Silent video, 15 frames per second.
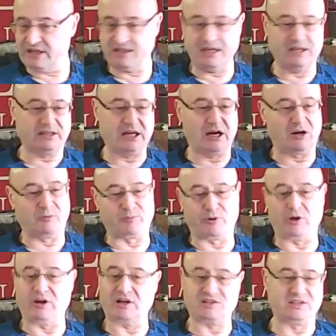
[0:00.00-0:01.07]
get our
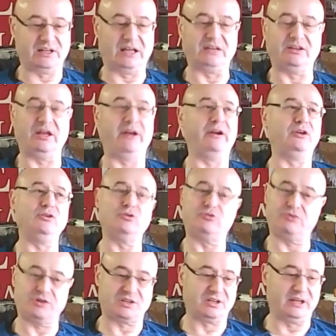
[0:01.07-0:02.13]
products in Ontario
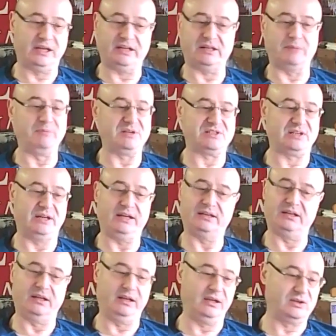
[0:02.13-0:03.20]
Nutrition Aid, Obesity
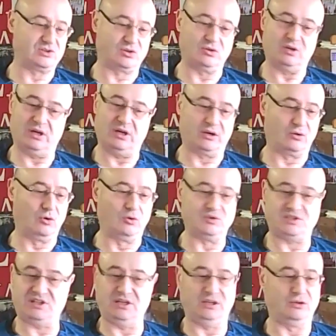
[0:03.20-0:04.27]
Clinics. Uh, go
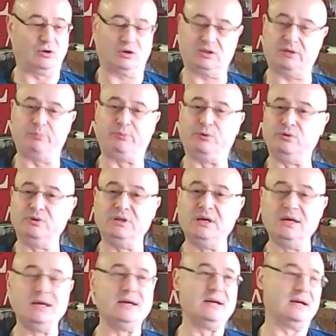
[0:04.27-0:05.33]
see Doctor Poon.
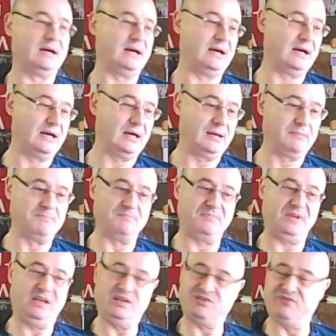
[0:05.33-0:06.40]
Um,
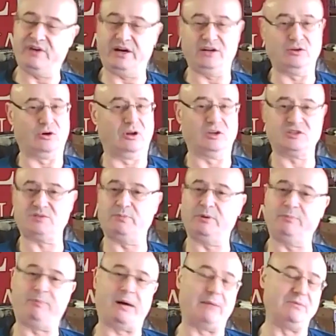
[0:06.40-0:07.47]
he's very
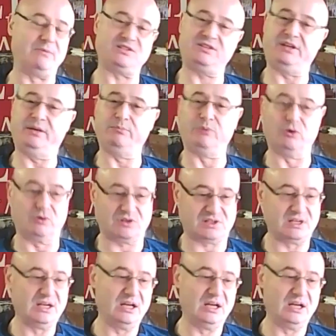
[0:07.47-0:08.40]
knowledgeable, published three books.